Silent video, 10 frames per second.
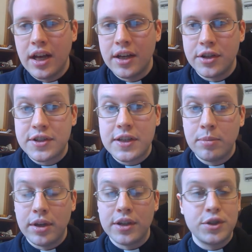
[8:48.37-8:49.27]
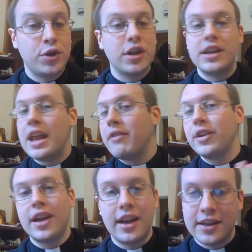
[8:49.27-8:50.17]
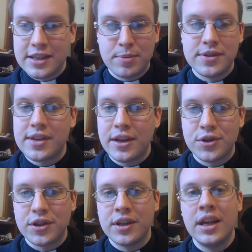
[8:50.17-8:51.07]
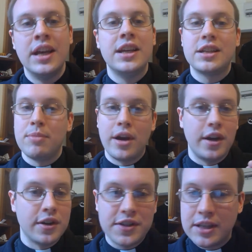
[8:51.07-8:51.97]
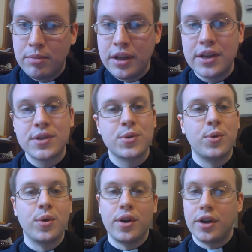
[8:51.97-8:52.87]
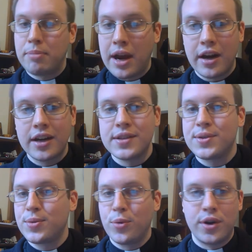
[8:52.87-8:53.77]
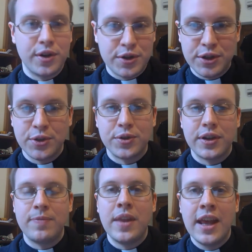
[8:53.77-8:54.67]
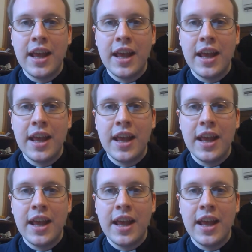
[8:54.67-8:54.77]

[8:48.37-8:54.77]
Your siblings, you could never get a dispensation to marry your siblings or your parents or your children.